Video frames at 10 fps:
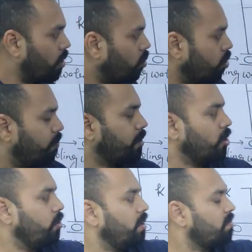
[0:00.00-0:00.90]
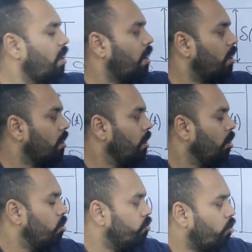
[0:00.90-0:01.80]
I hope the units are
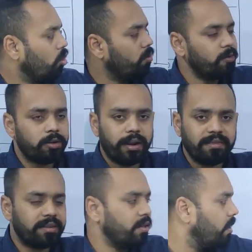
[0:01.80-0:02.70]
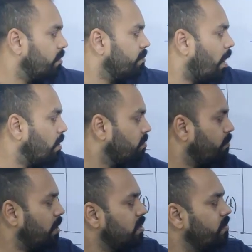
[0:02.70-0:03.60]
volume into density that is mass,
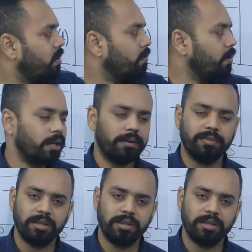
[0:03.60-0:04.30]
mass divided by time.